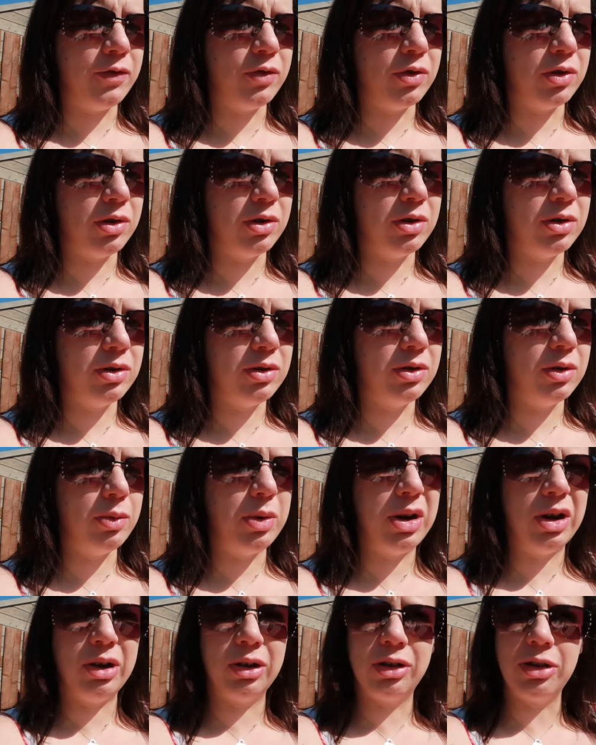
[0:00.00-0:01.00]
before the
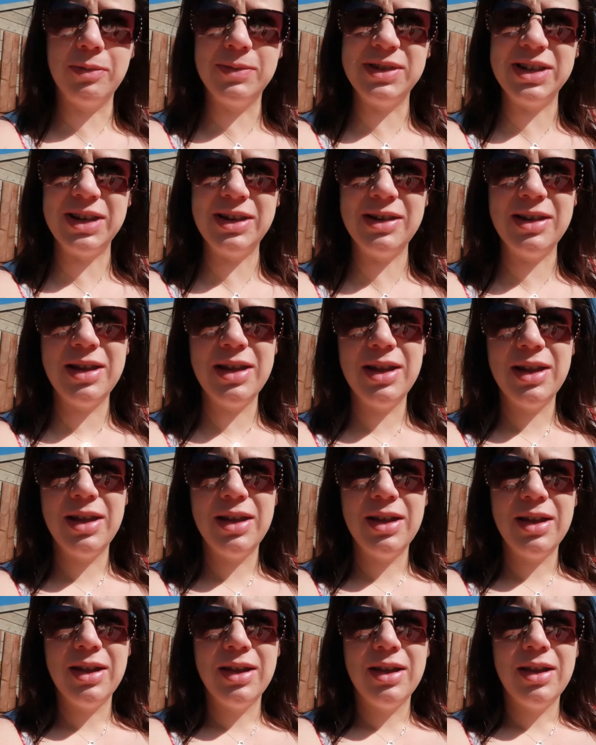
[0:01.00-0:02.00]
winter comes in.
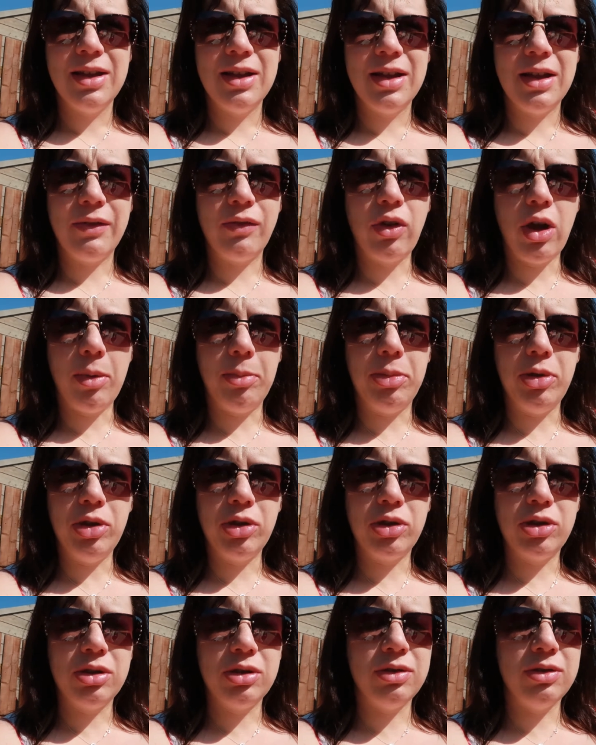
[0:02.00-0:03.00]
I've got a
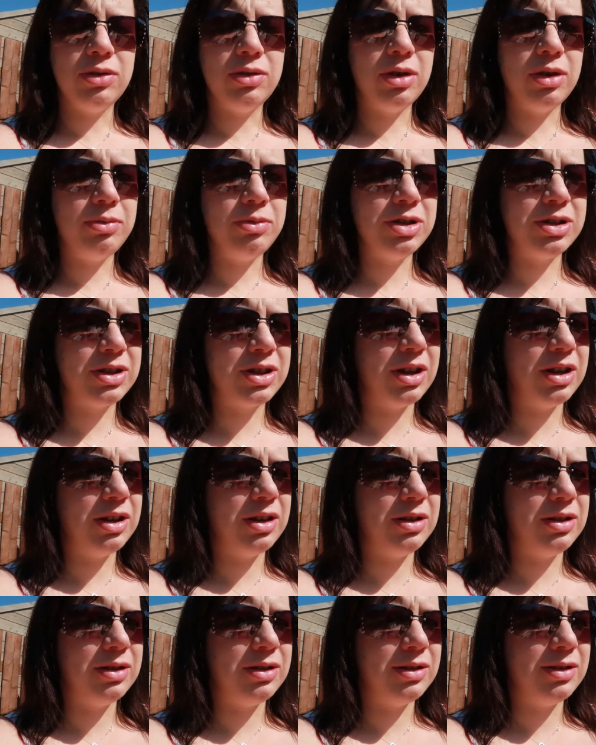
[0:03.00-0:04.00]
book and I'm just going
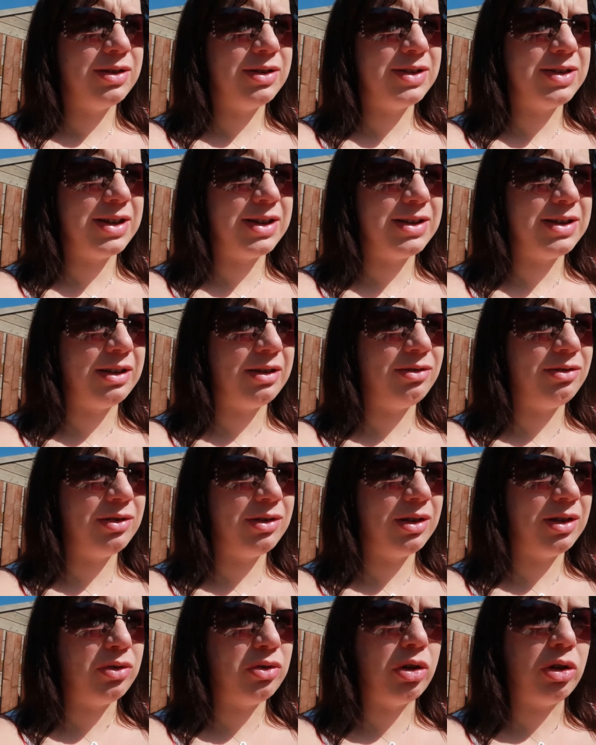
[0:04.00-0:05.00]
to sit down.
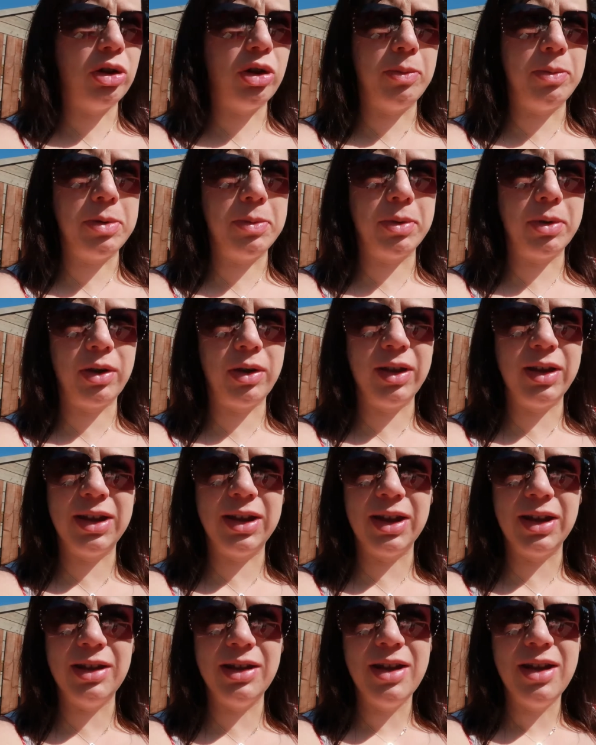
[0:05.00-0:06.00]
I know a lot of people are
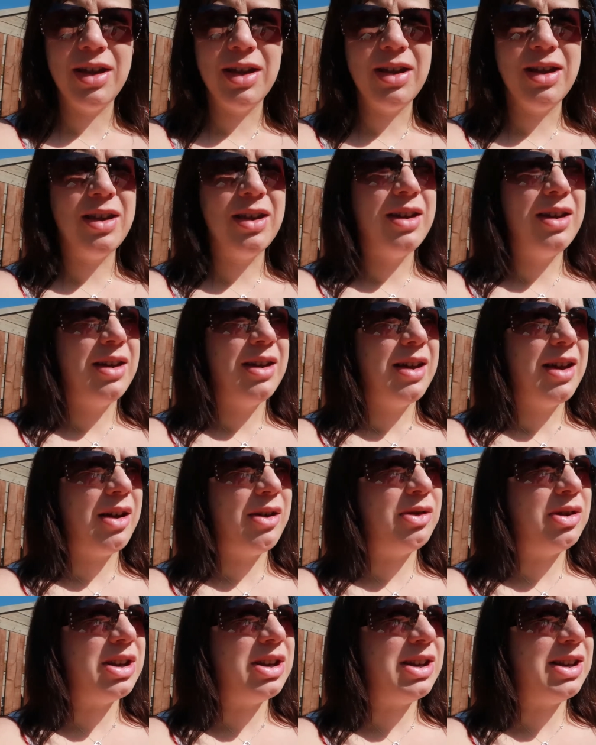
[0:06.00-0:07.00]
thinking,
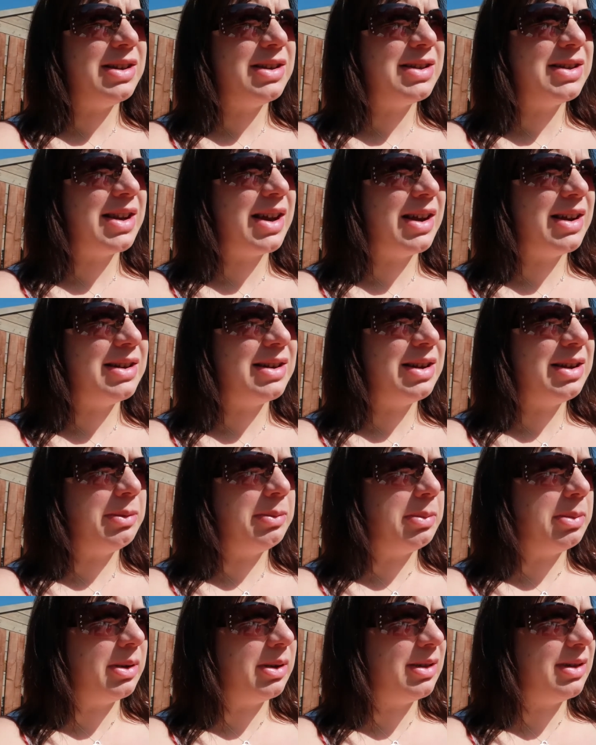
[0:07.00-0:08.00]
how can you stand it?
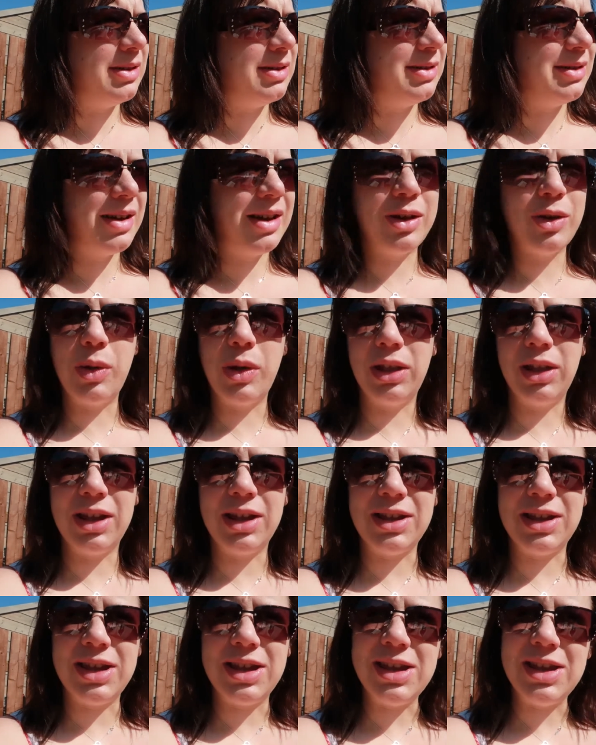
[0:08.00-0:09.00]
But I quite
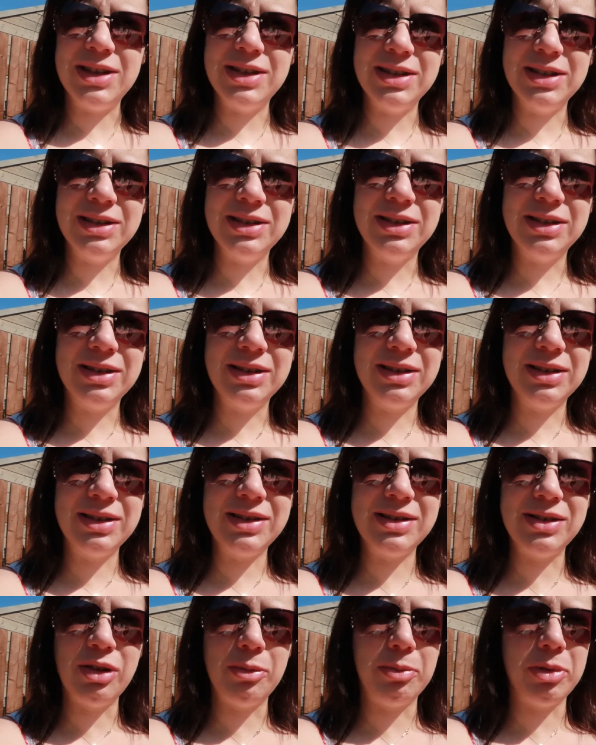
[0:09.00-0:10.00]
like the heat
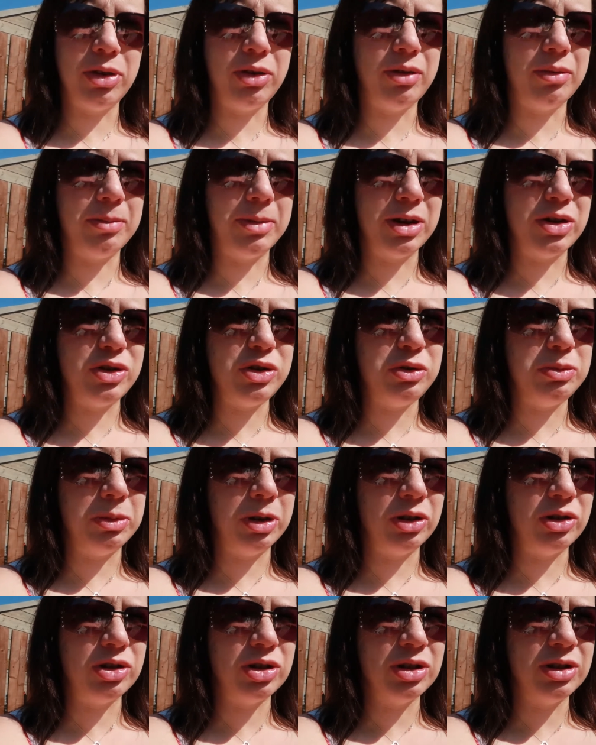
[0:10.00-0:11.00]
it's not bothering me too
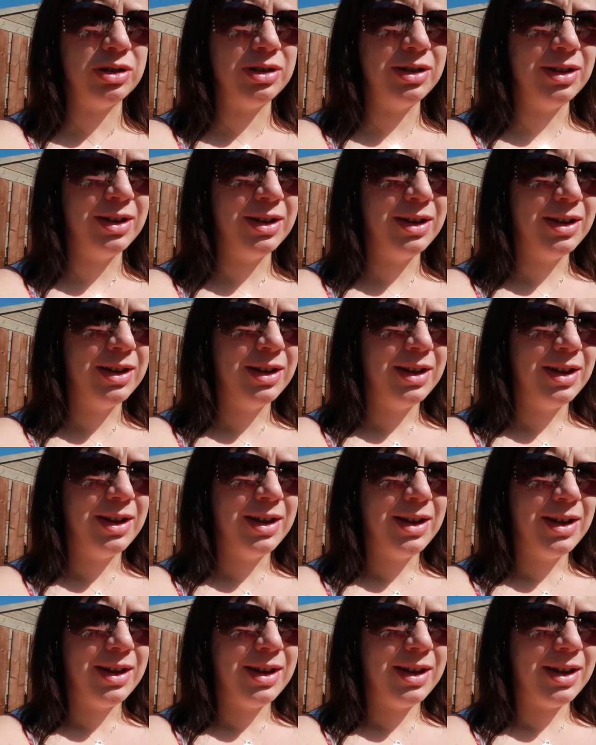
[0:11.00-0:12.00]
much.
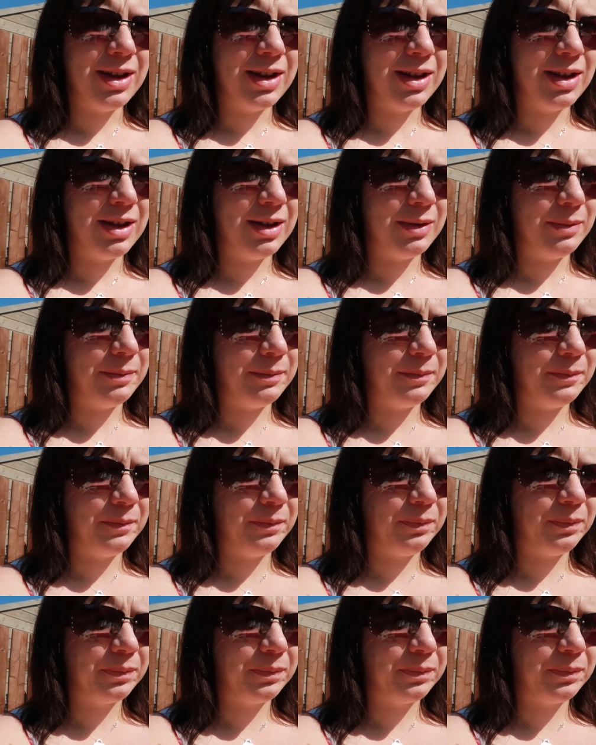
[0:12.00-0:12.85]
Um,